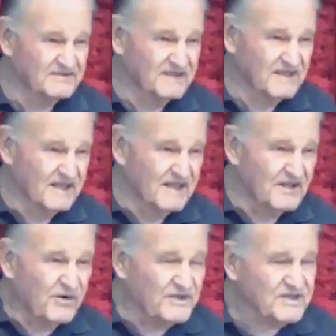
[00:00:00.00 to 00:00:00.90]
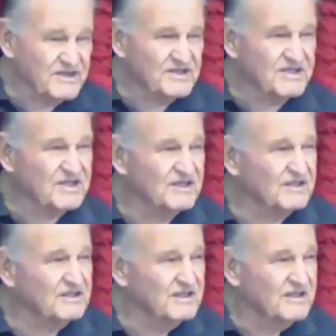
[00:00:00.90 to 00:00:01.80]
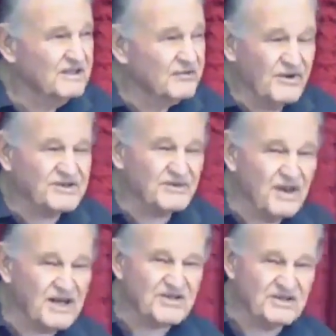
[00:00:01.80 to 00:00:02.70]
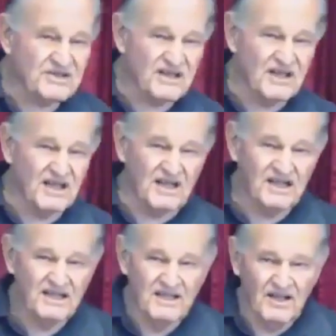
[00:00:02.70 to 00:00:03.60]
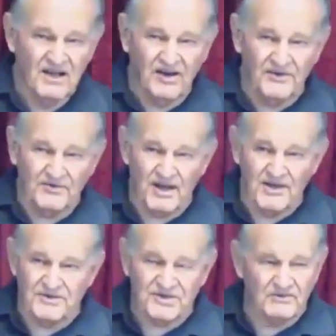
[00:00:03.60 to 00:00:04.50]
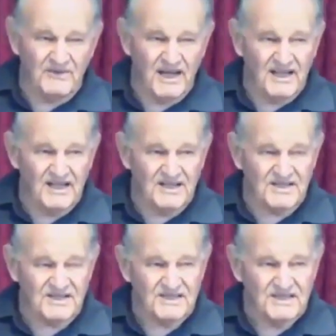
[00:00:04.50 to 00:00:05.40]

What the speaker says: And it wasn't until Resurrection Day on the road to Emmaus